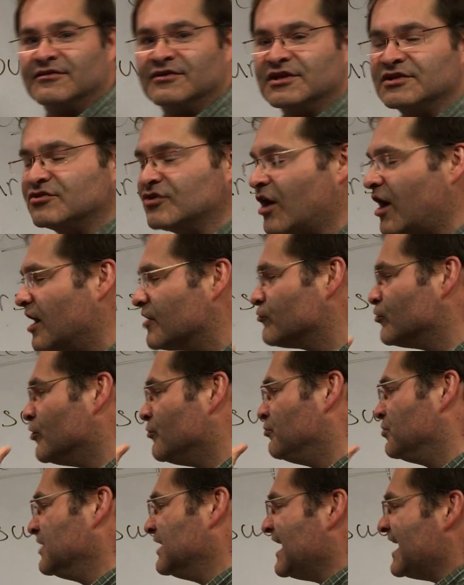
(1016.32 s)
that God
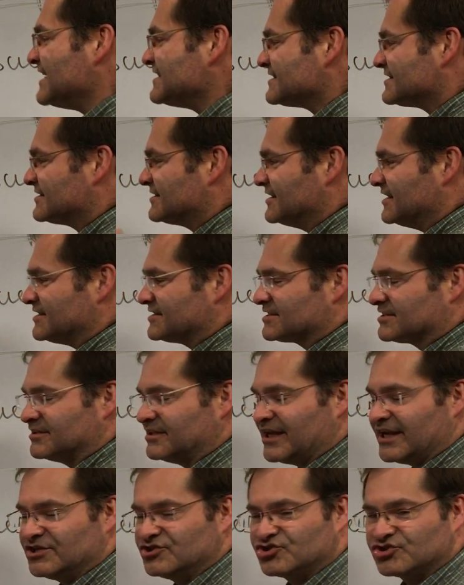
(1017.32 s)
will bless this
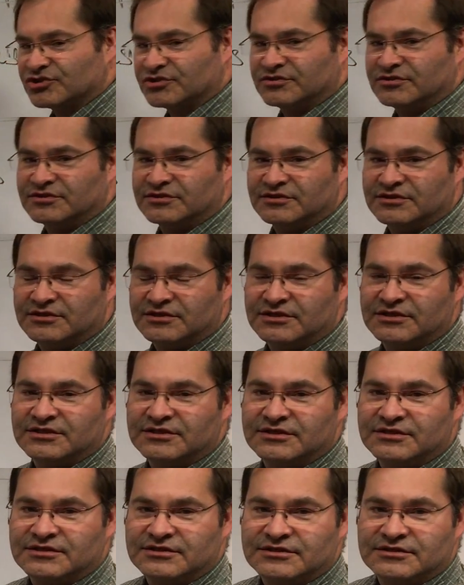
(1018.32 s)
nation
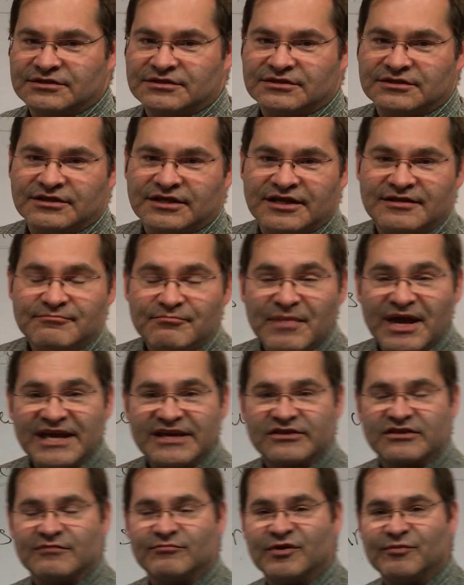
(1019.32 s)
and
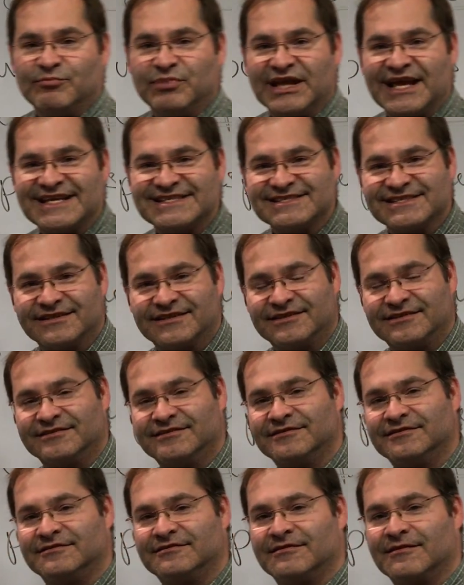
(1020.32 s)
make them a blessing,
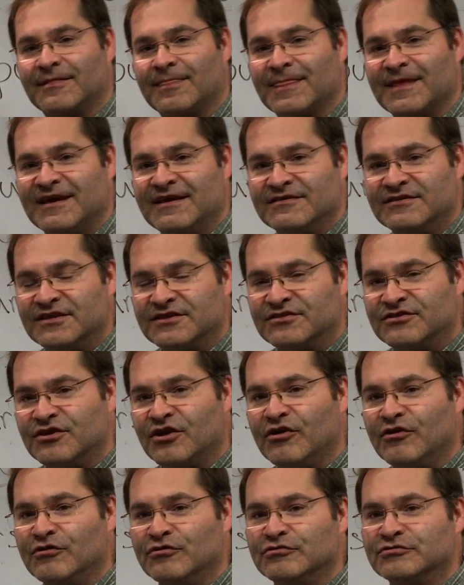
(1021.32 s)
that
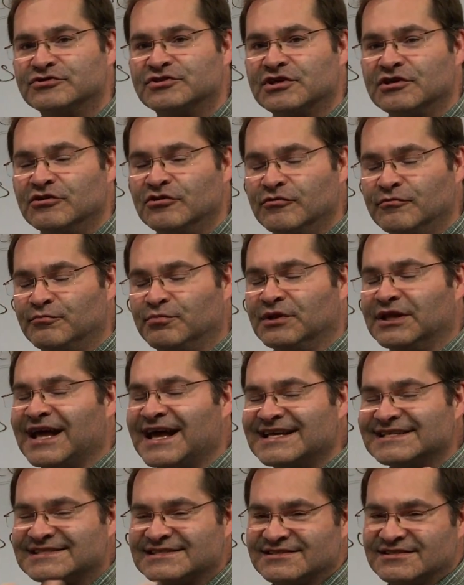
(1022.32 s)
those who
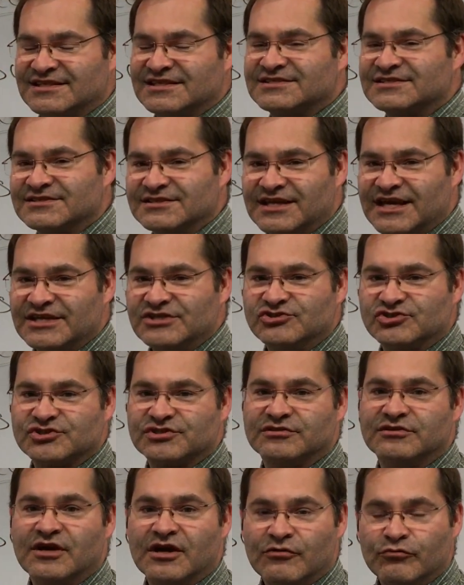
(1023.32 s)
bless this
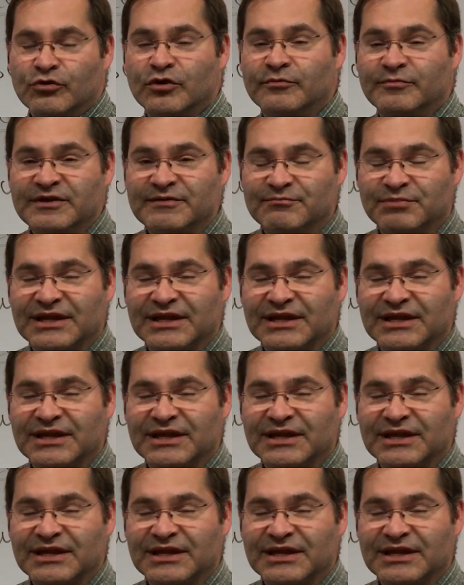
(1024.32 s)
nation will be